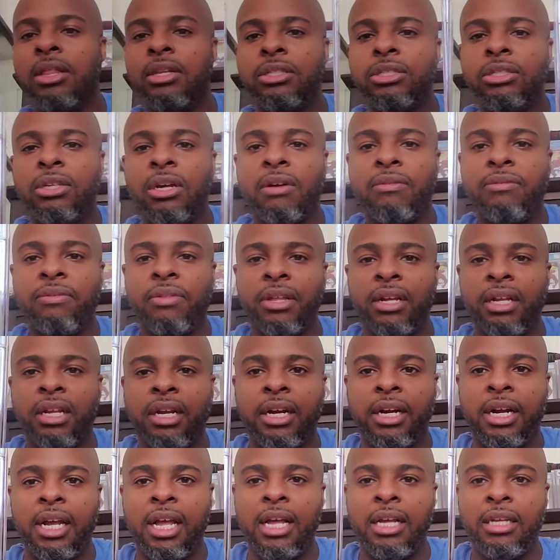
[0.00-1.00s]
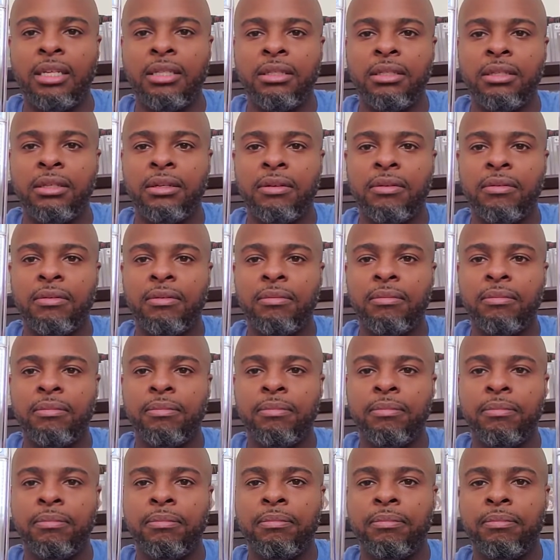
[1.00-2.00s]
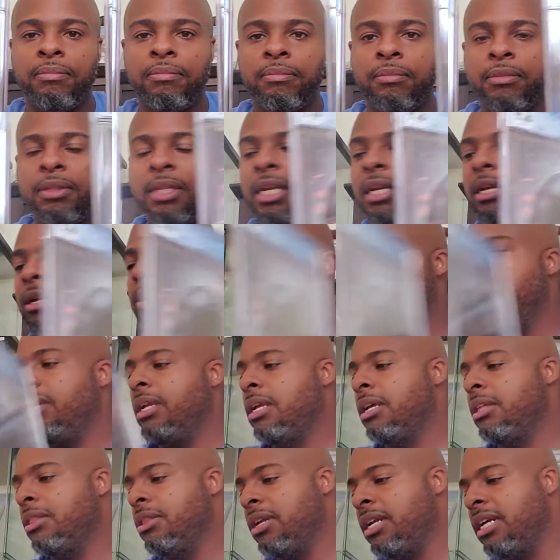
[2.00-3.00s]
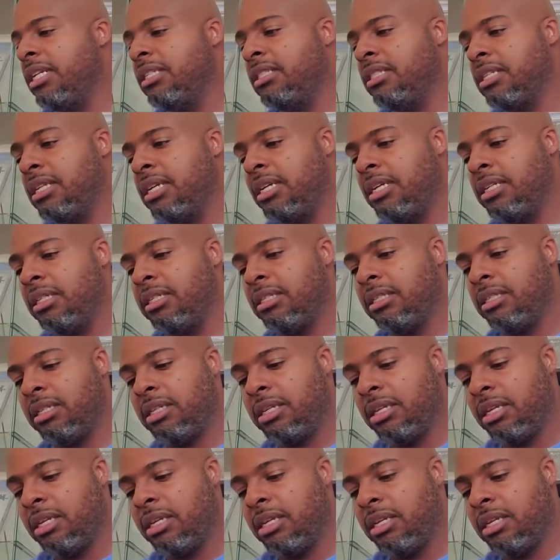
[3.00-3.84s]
Sorry for the glare, guys. They go together, that's nice.